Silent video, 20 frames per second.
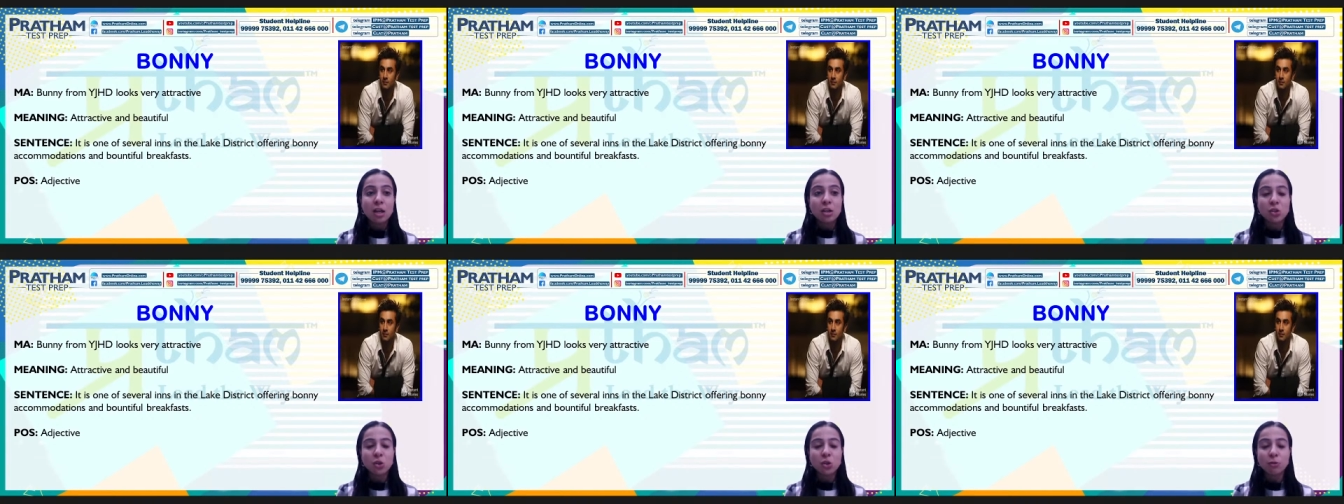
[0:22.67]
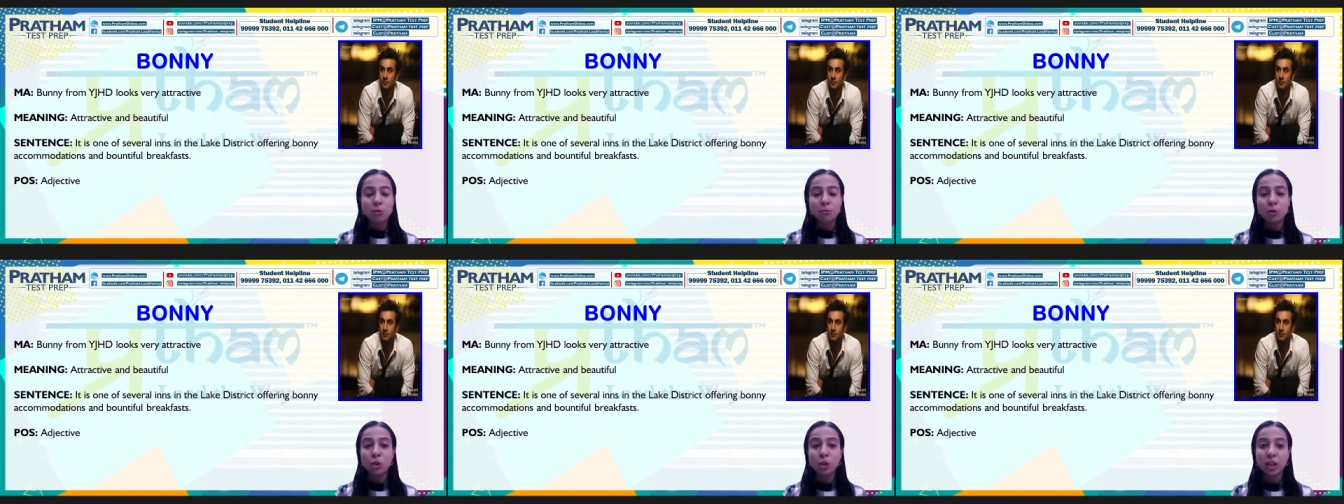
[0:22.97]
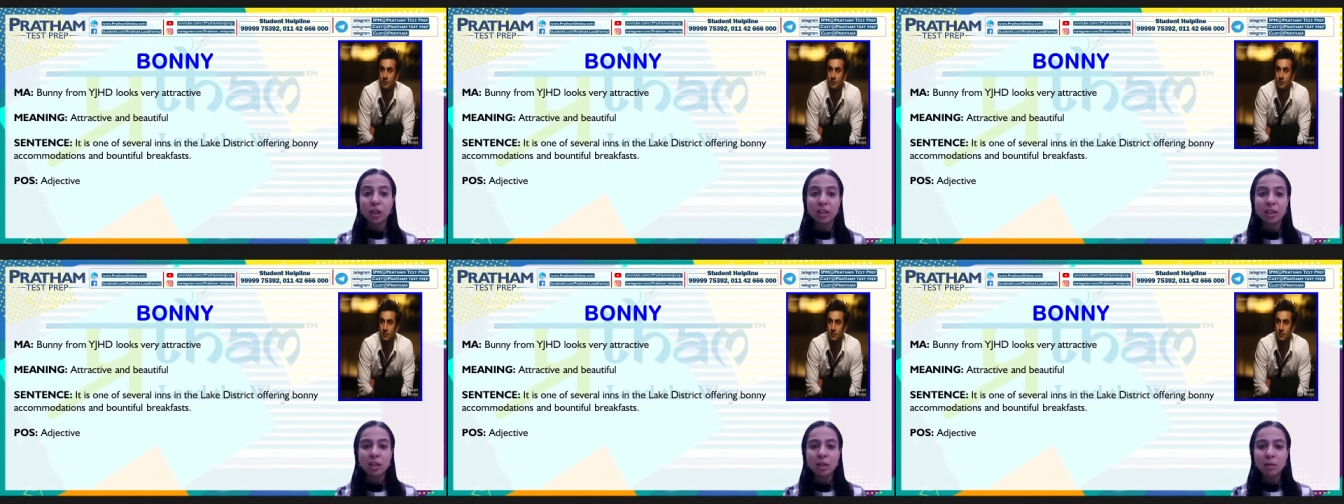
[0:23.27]
So if you
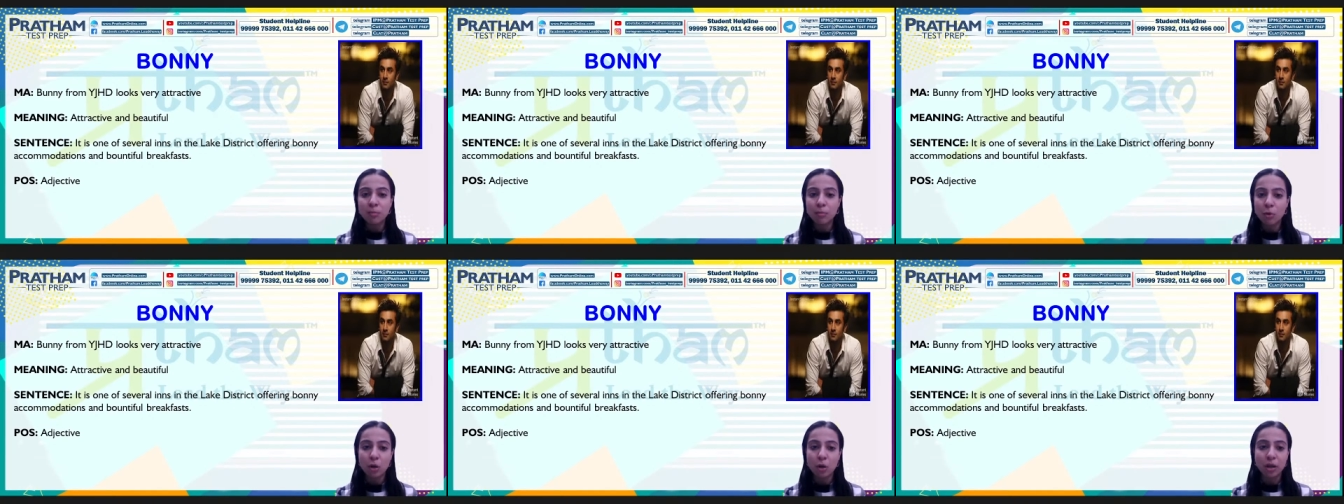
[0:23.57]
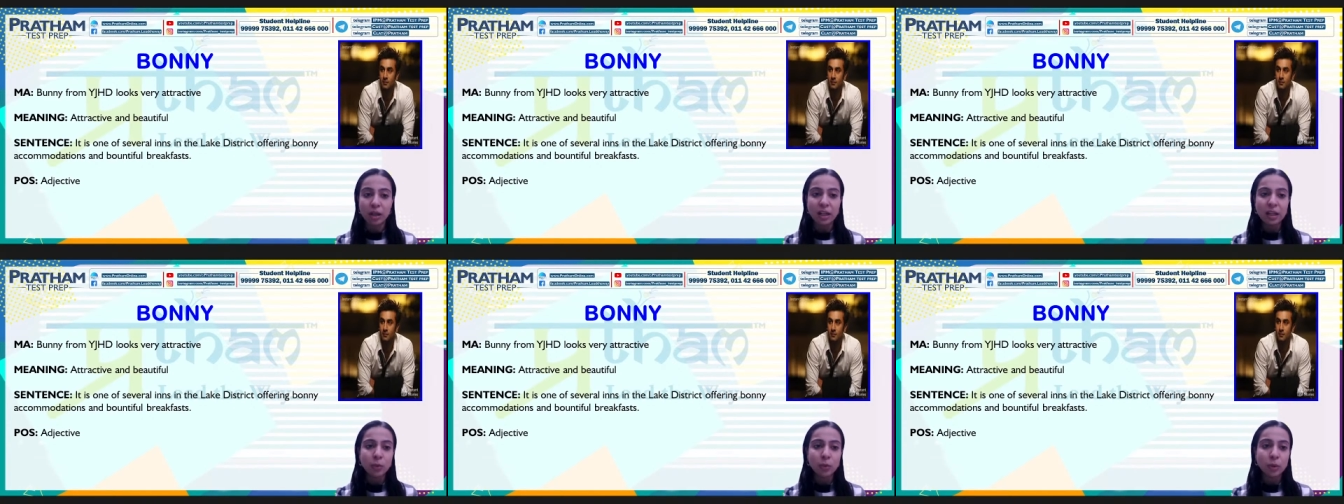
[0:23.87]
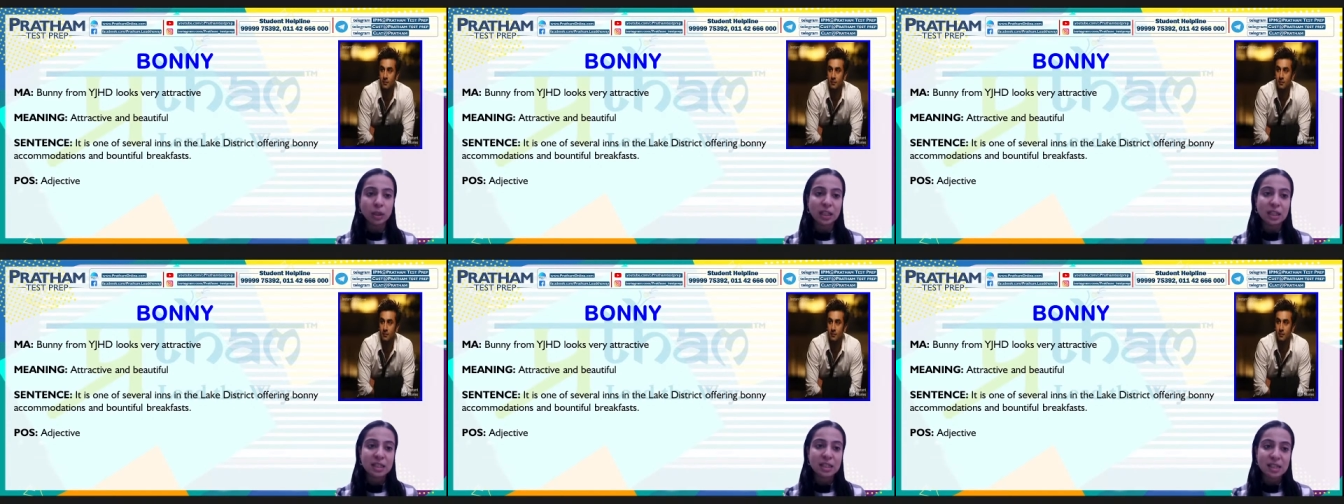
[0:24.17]
look at the mnemonic,
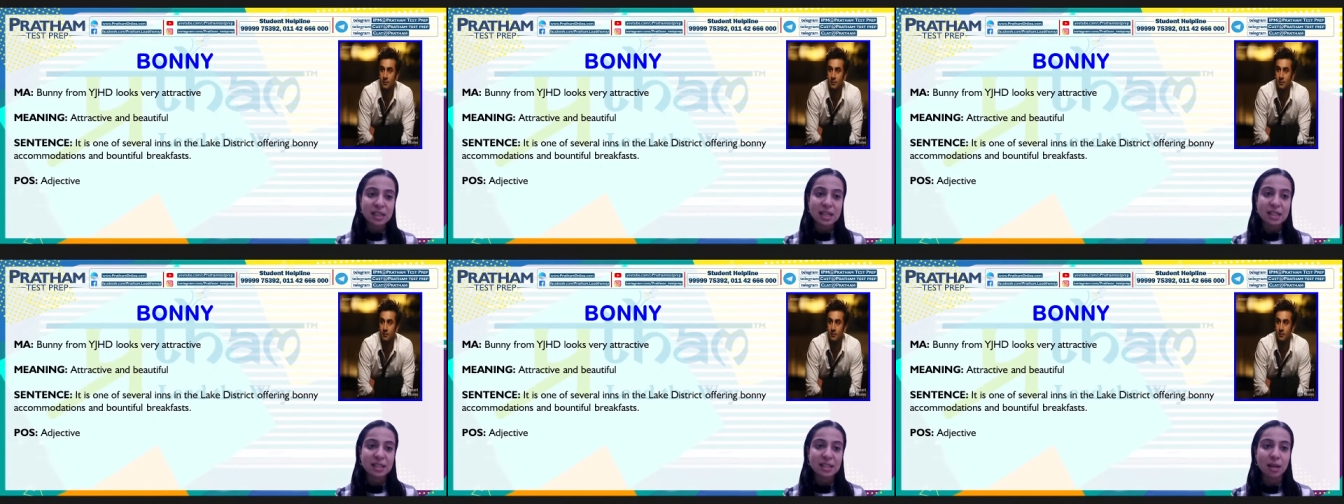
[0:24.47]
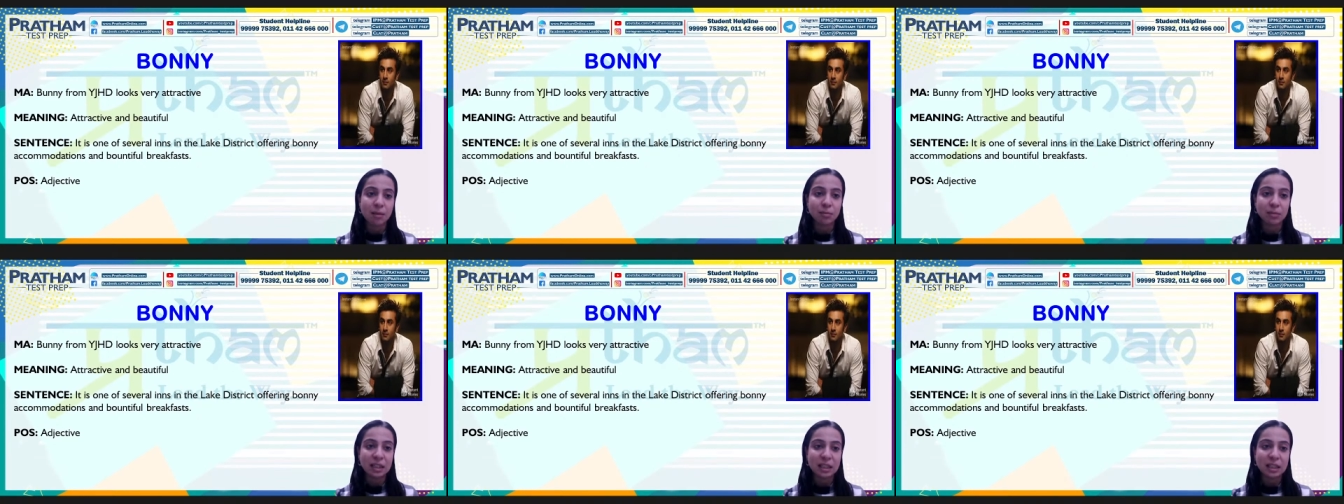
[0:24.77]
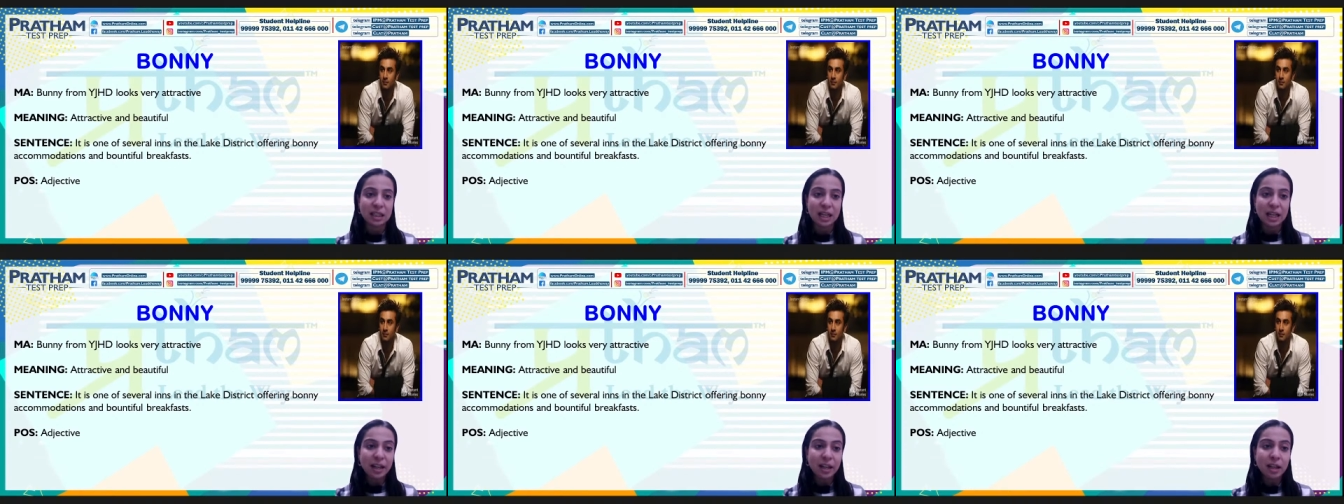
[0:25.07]
we can say
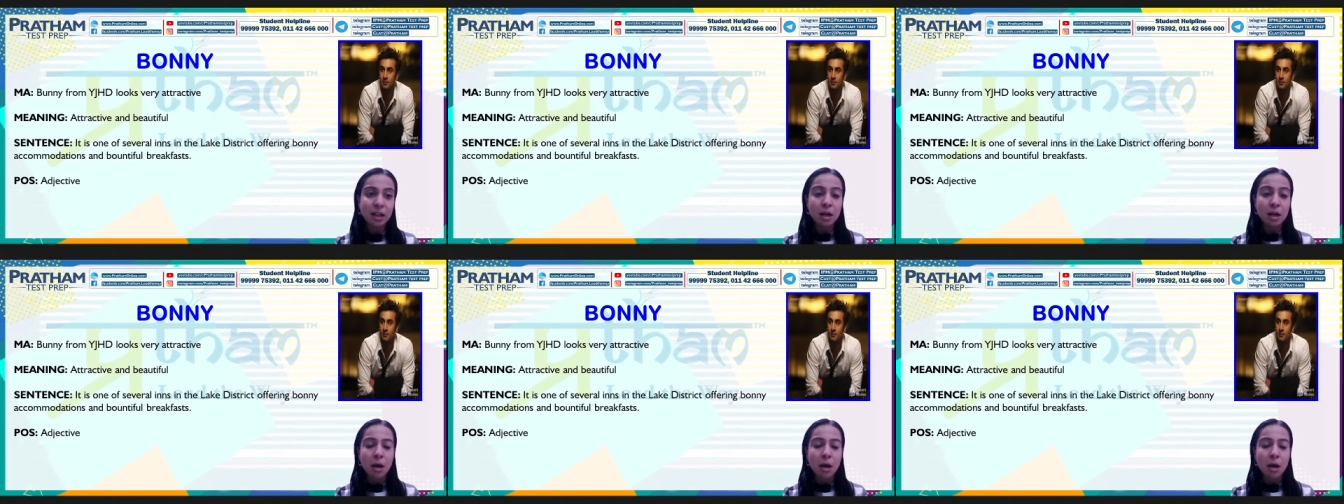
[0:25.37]
something like